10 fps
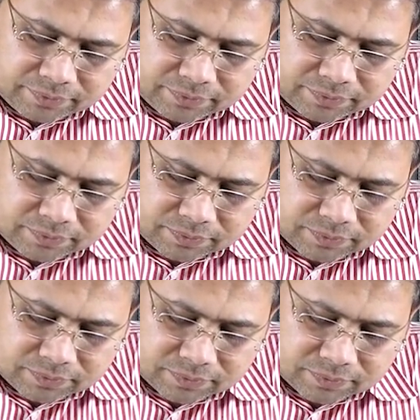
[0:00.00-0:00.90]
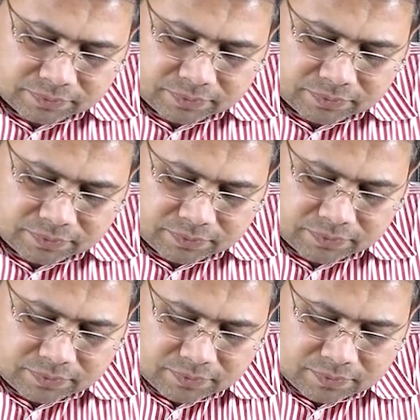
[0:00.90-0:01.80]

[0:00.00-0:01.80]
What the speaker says: (no one is talking)